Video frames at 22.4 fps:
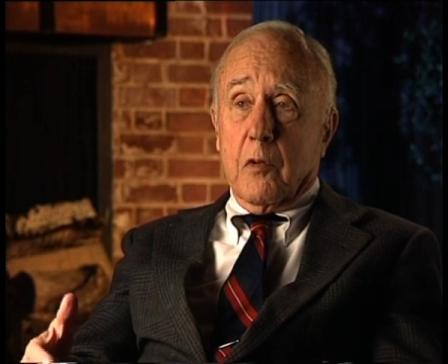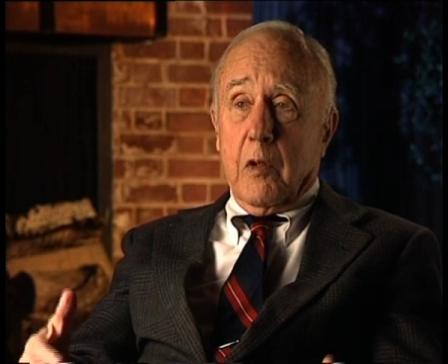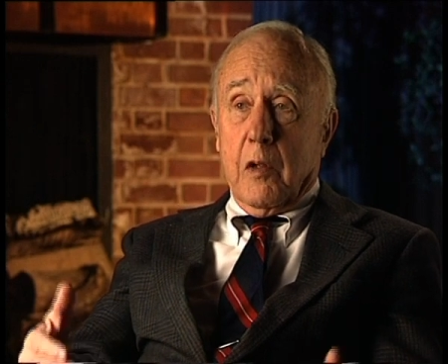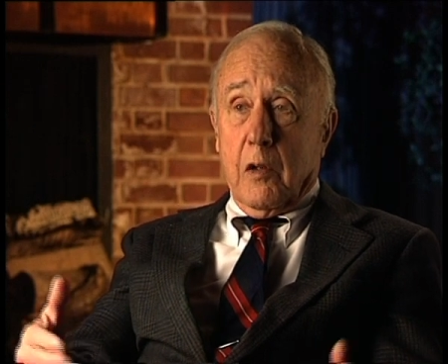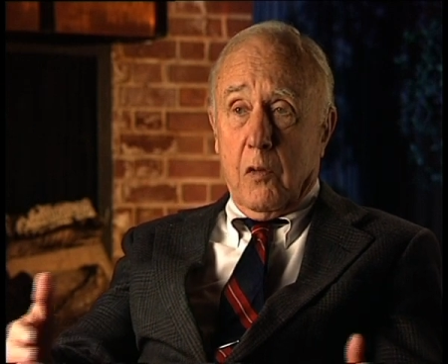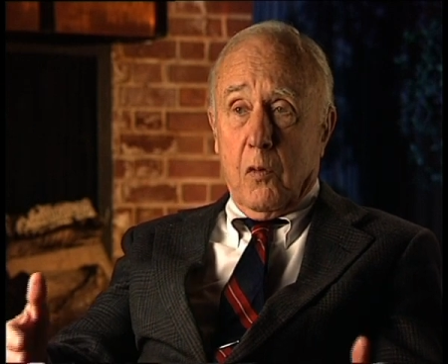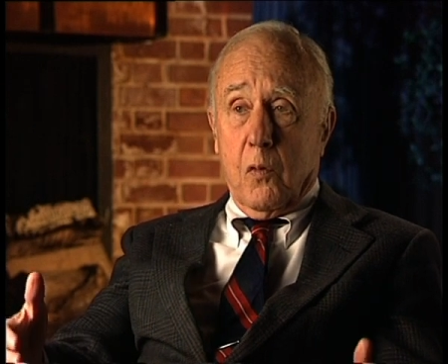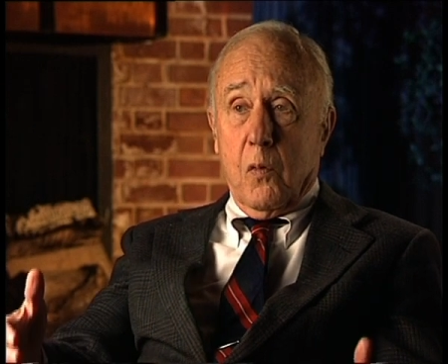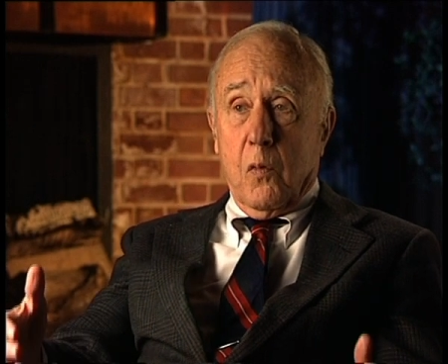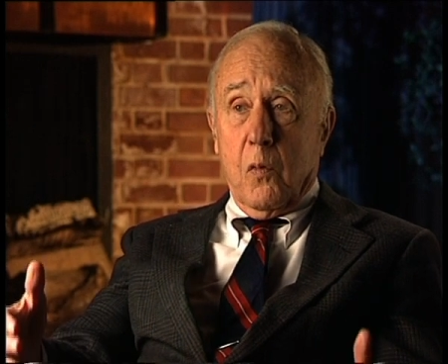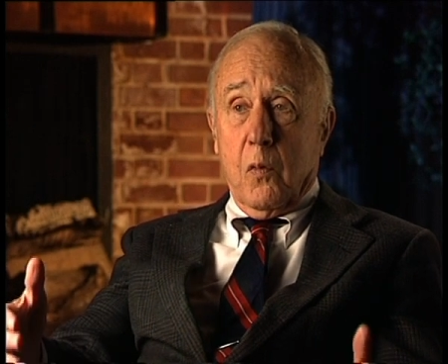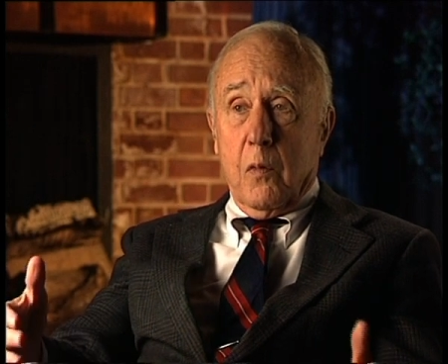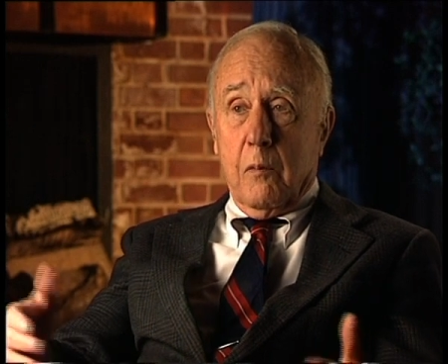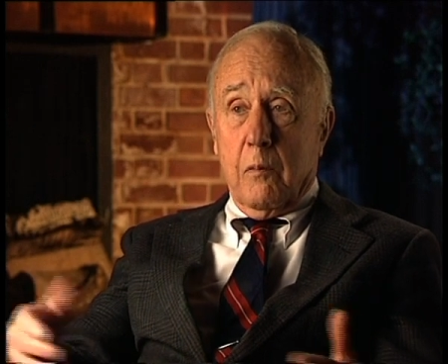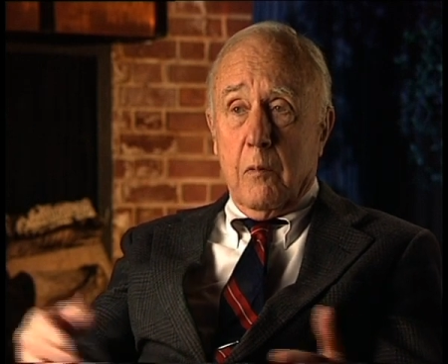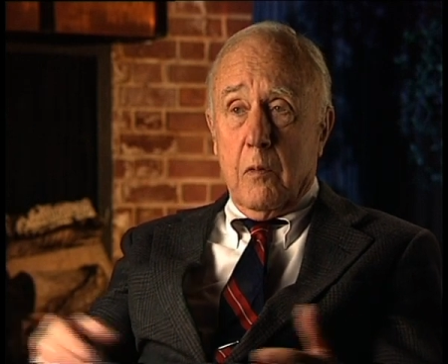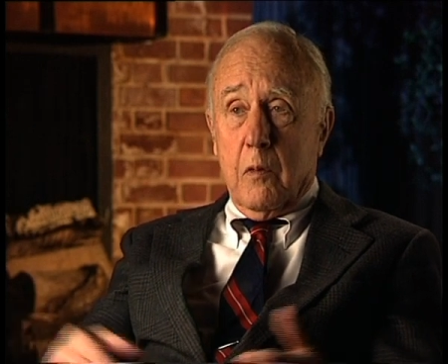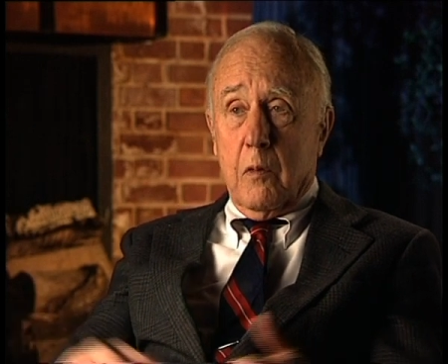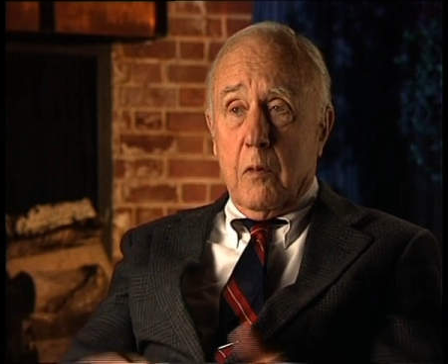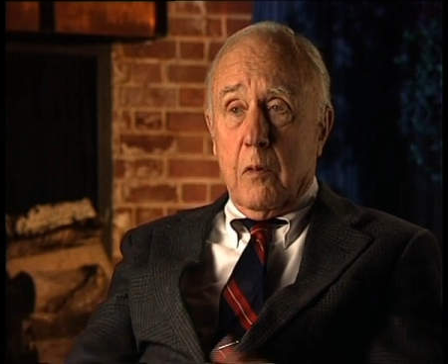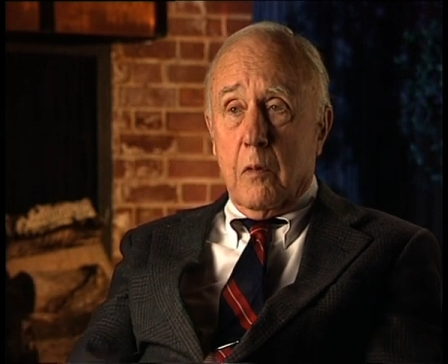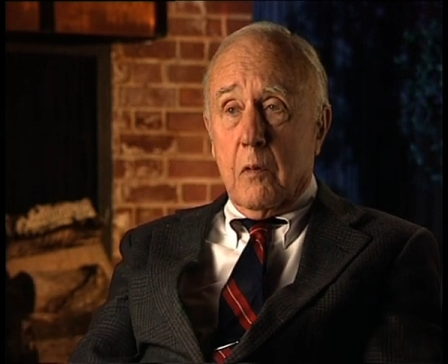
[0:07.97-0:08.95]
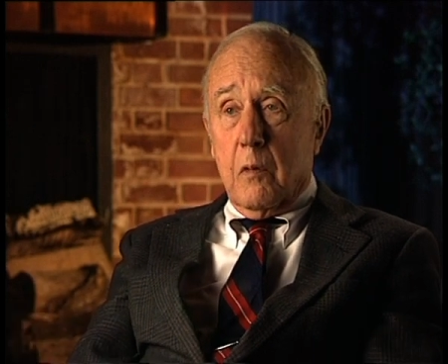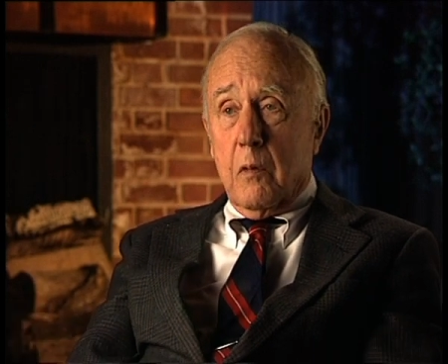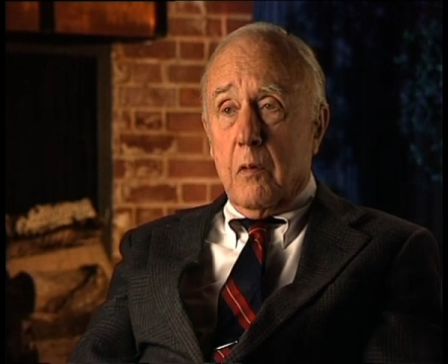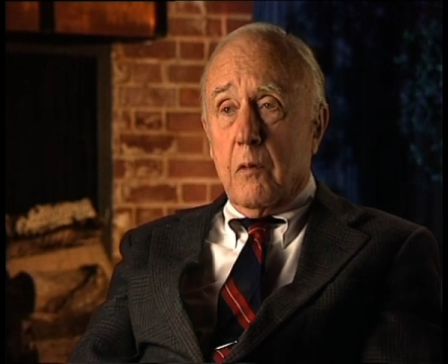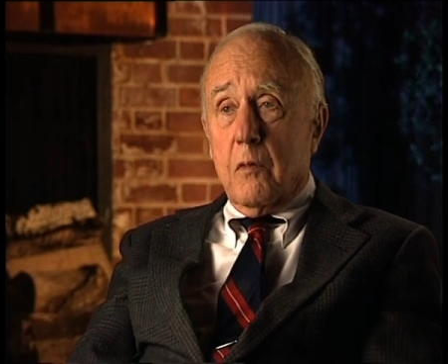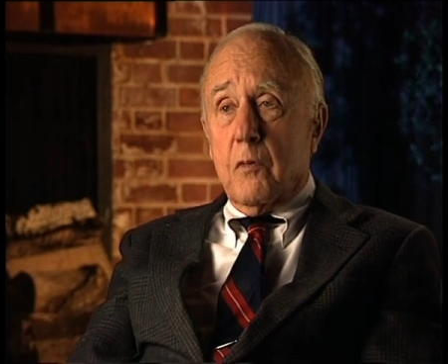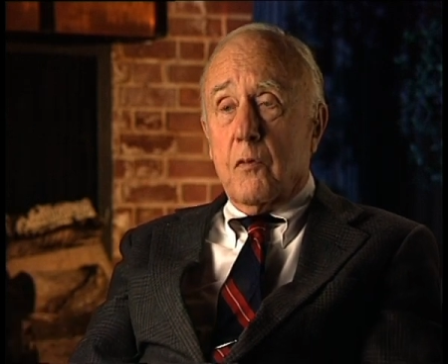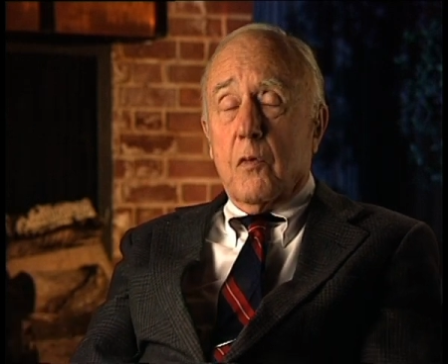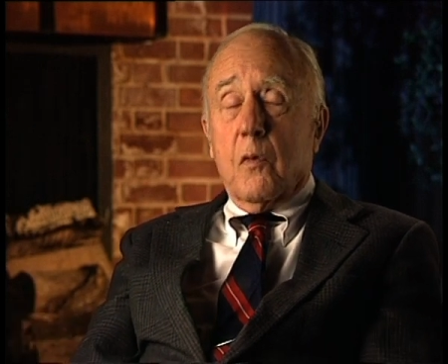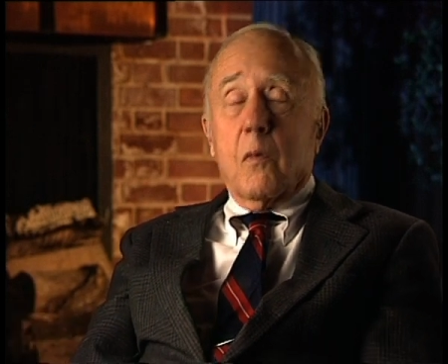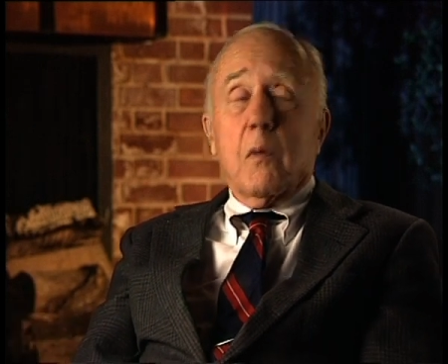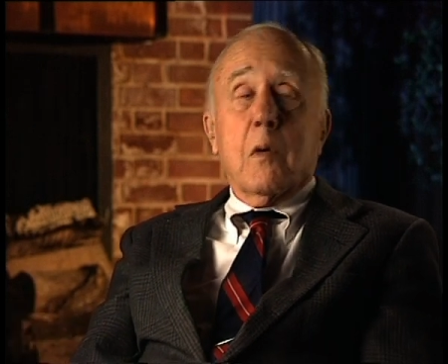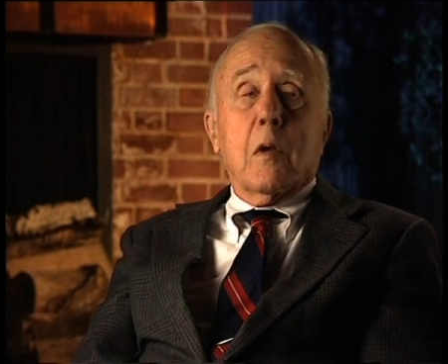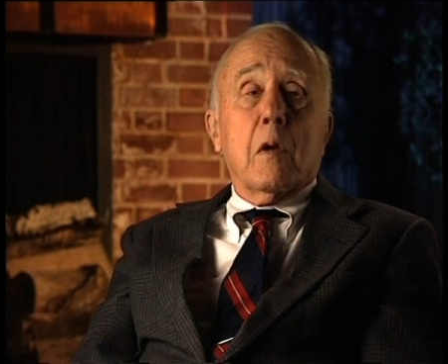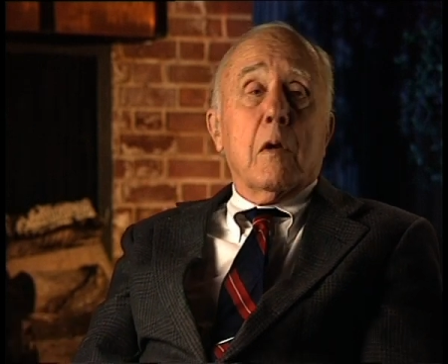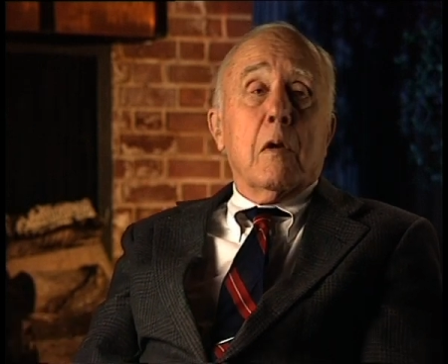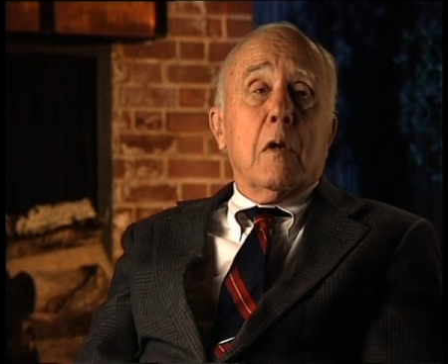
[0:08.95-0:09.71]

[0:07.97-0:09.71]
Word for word: hello and so.